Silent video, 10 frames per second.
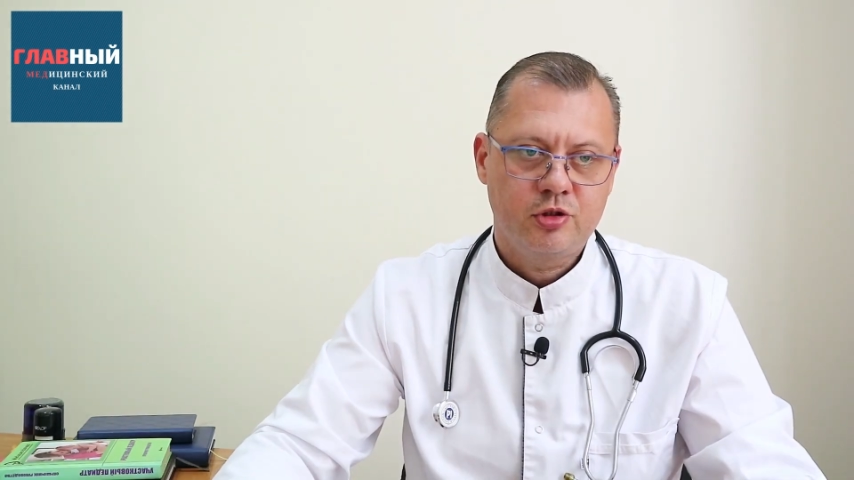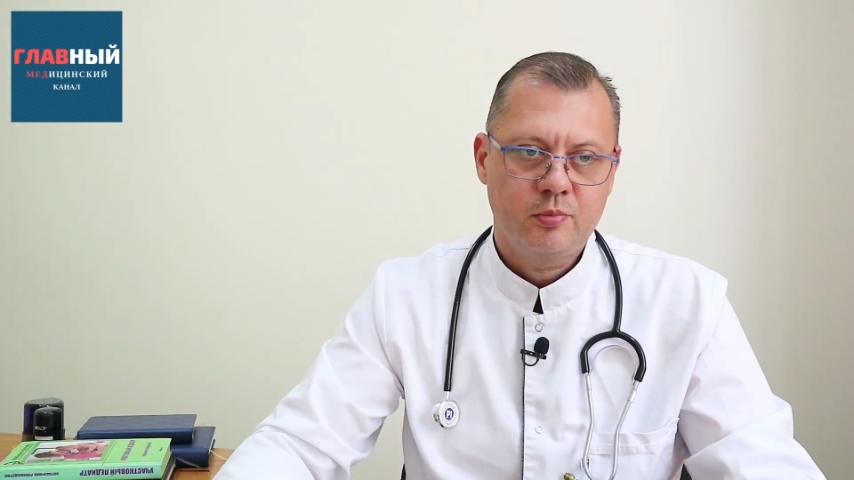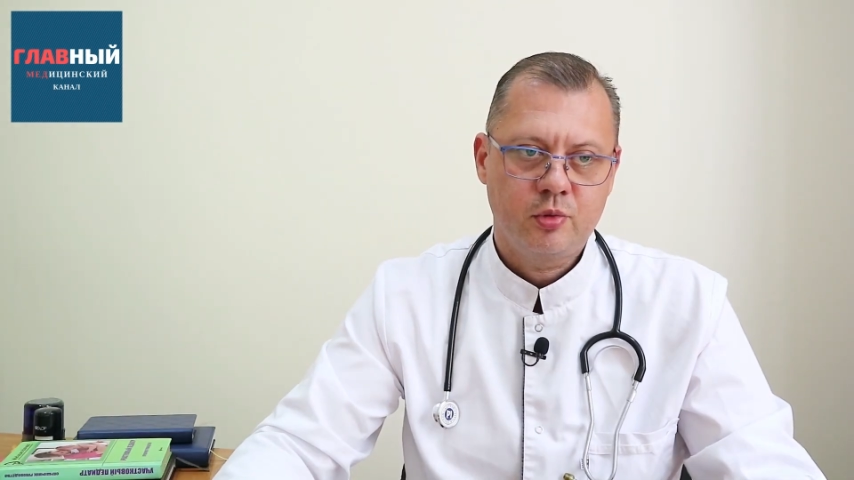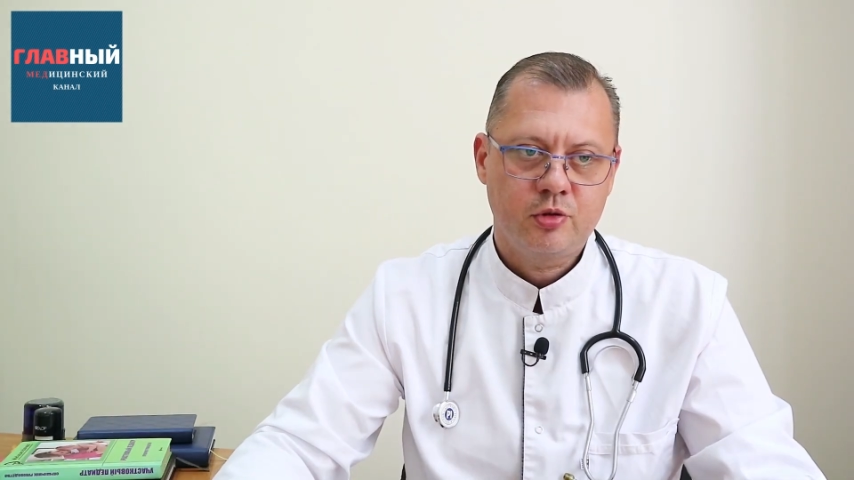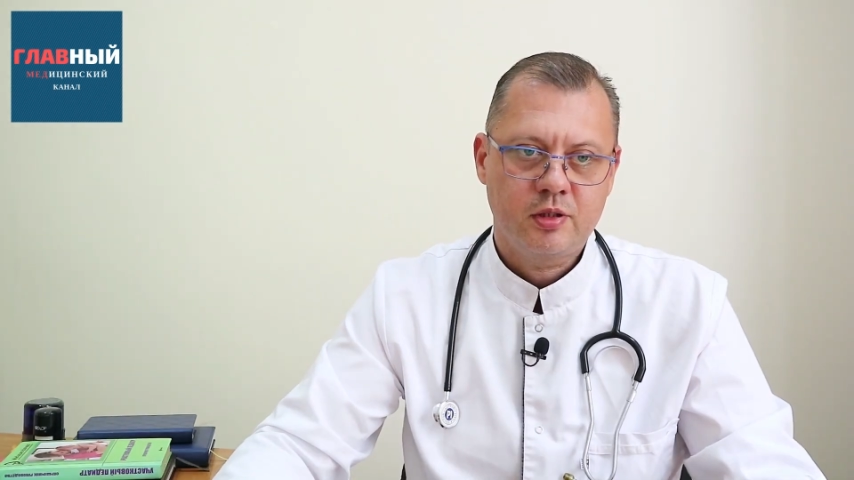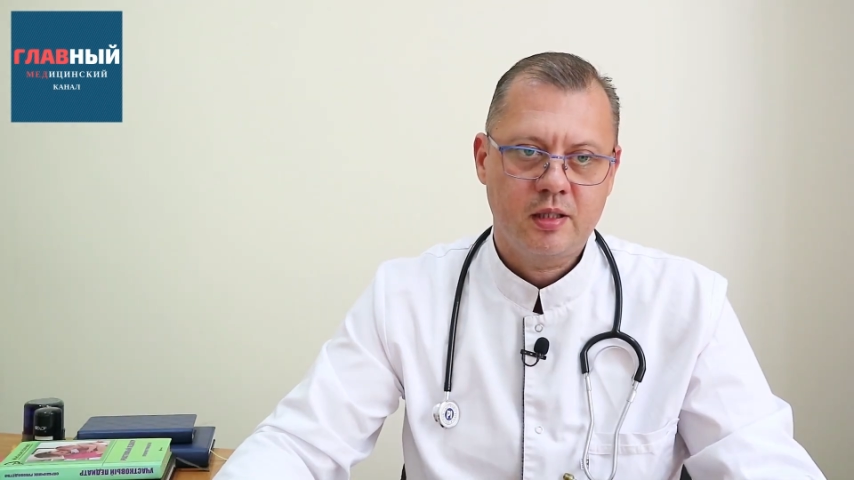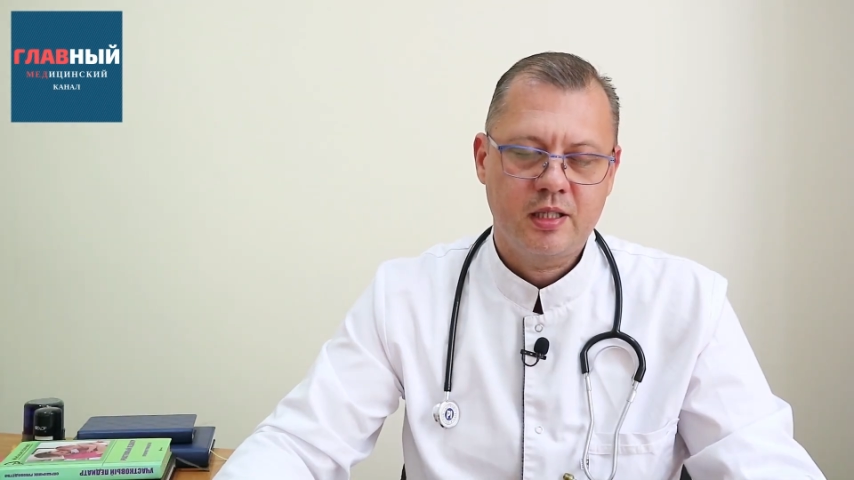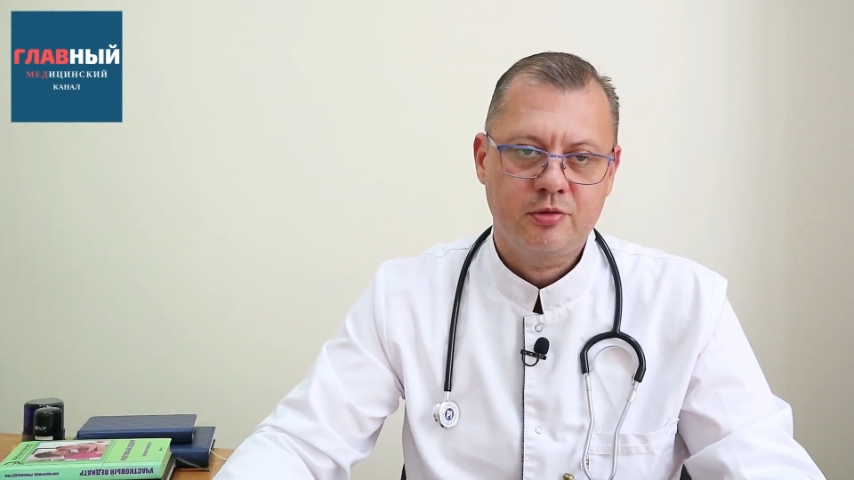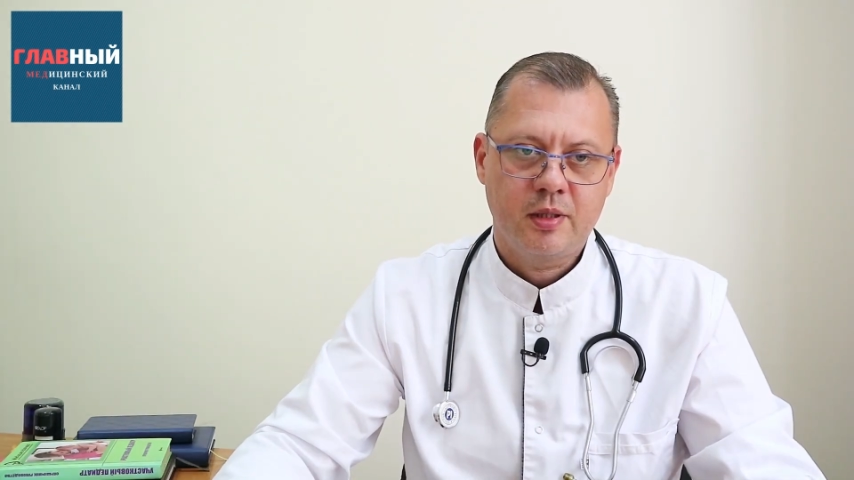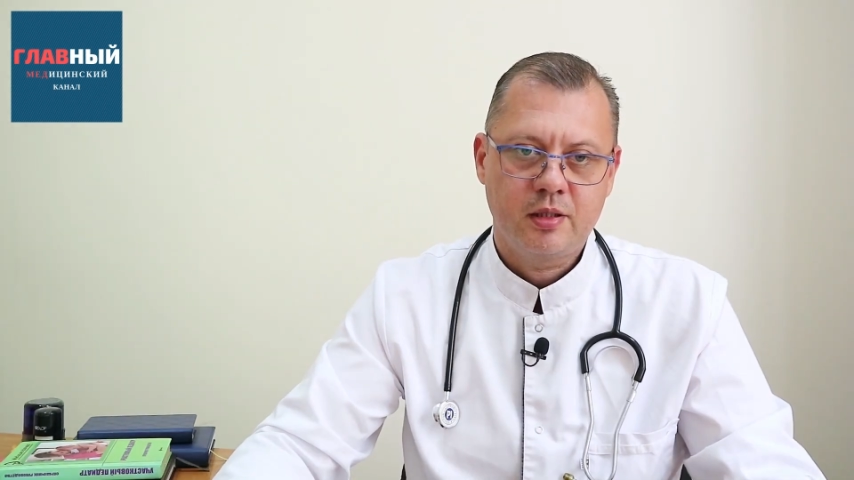important
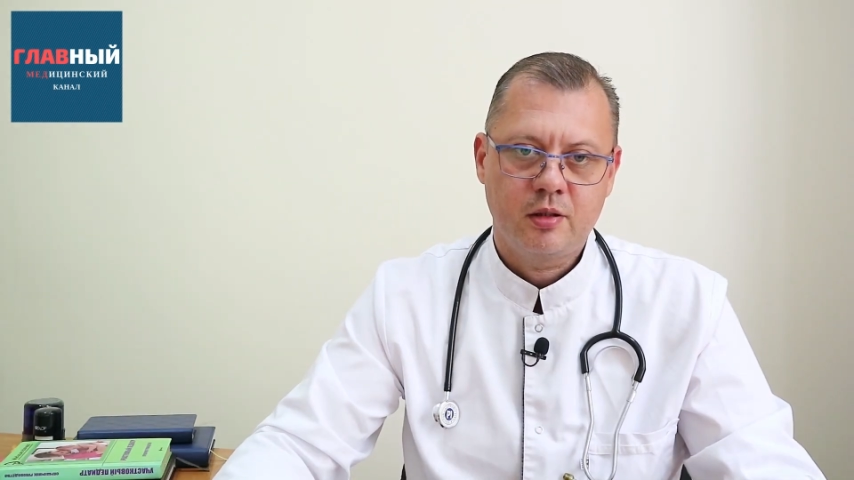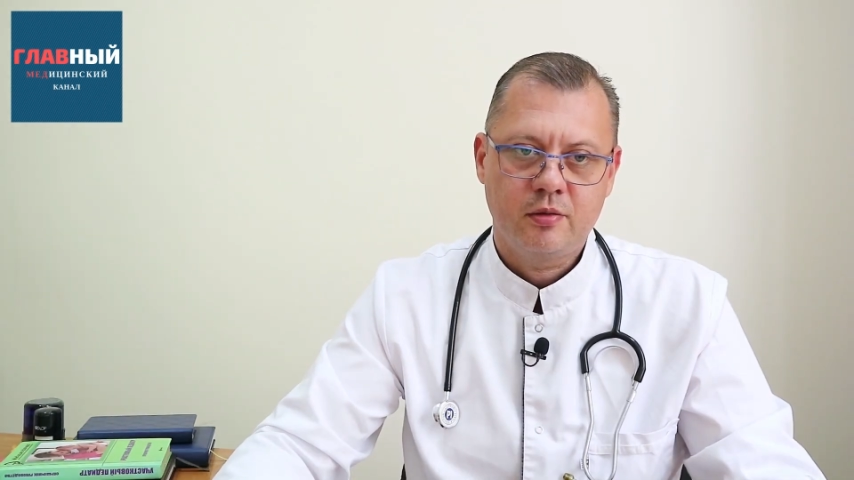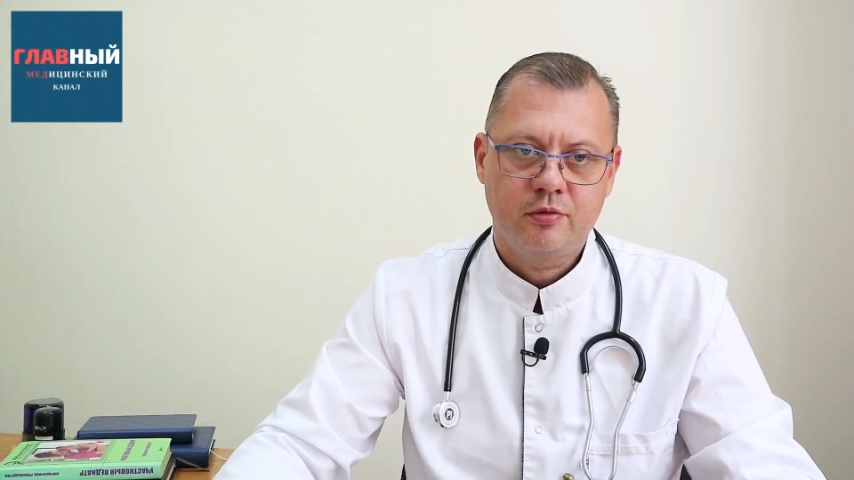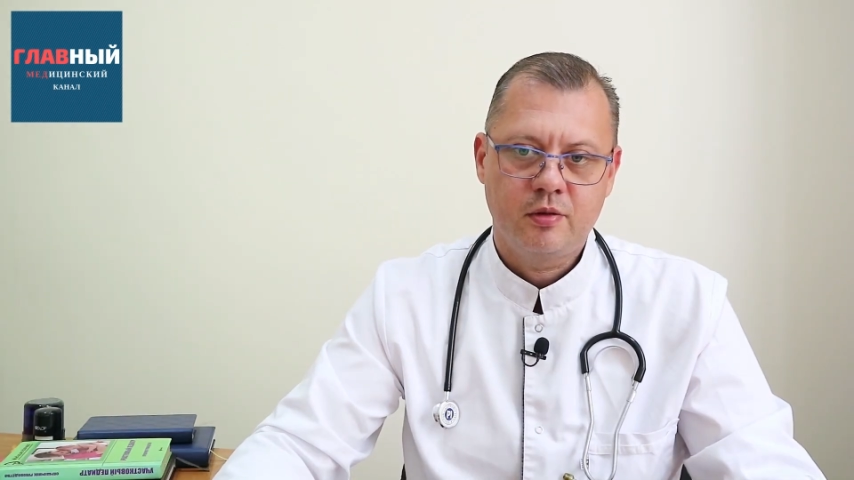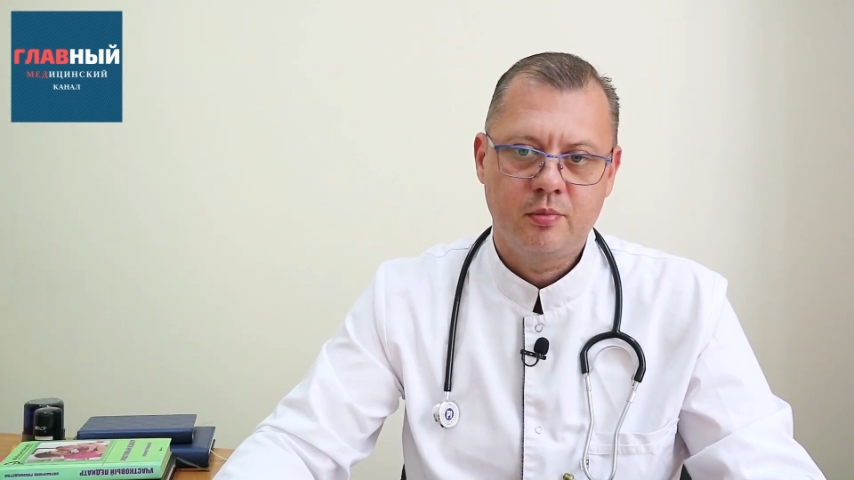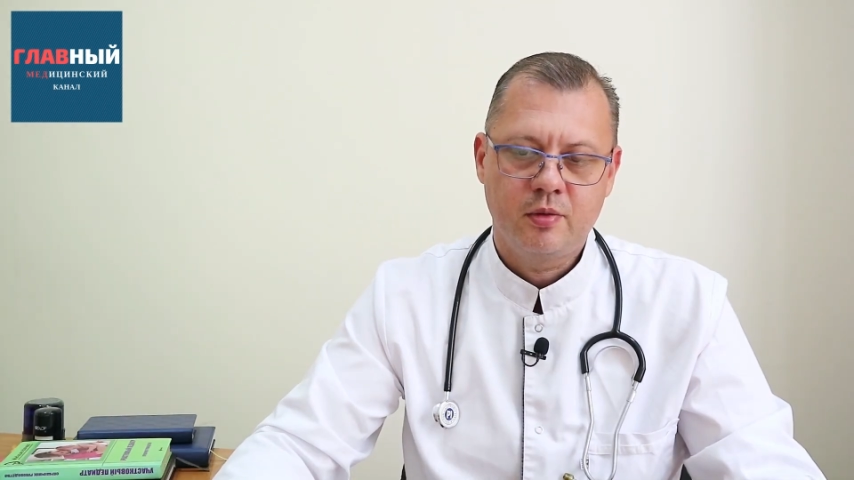aspect of